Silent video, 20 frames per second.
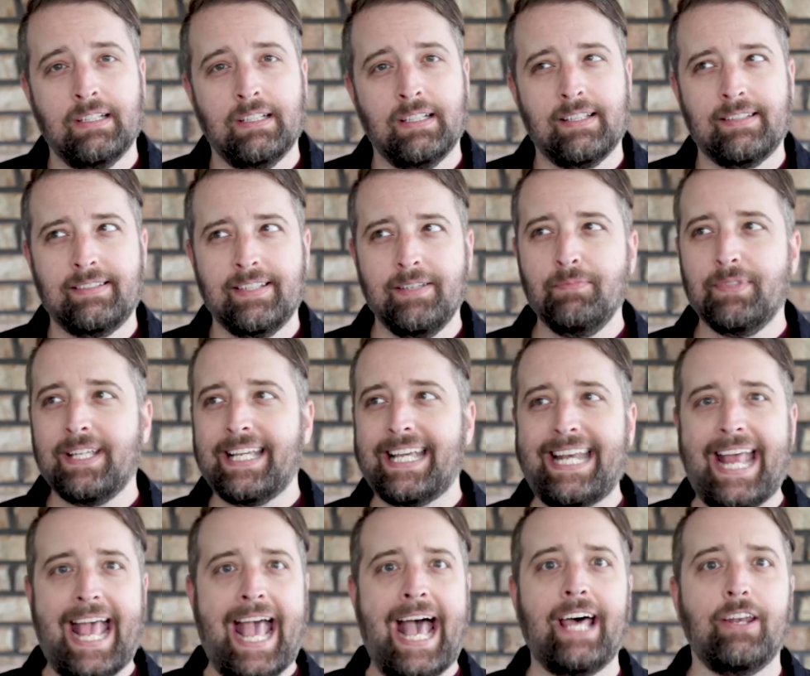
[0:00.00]
It seems like an
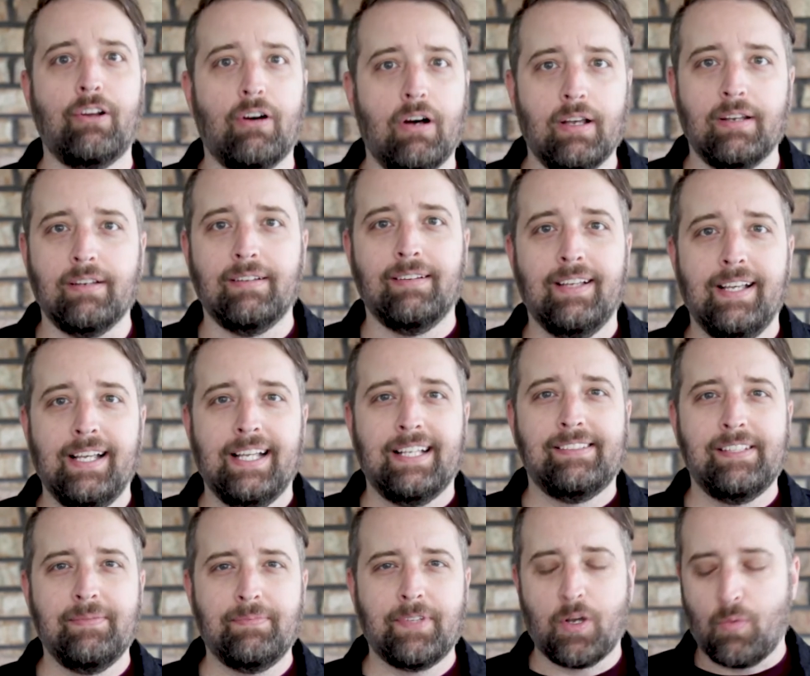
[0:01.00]
add-on. It
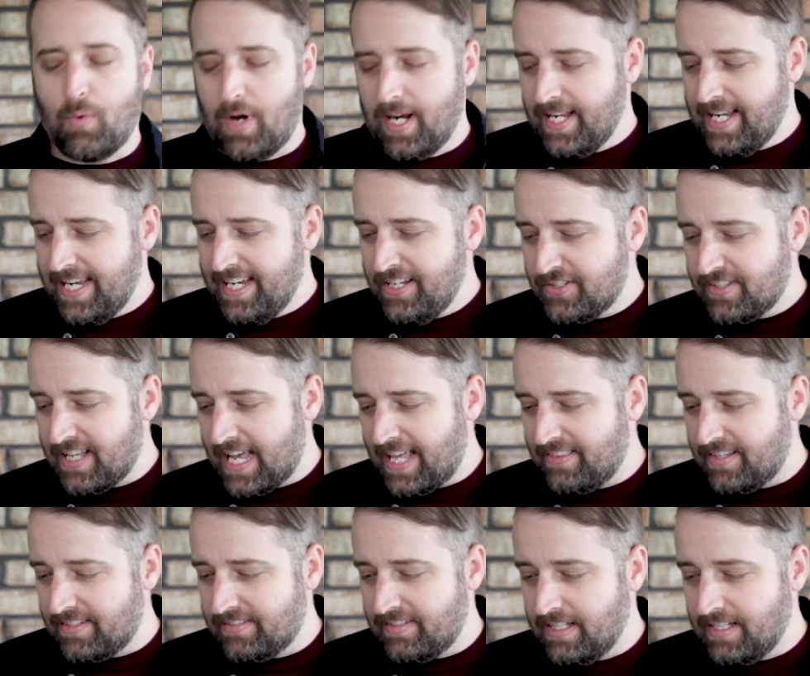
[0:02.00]
seems like, why did he just add this?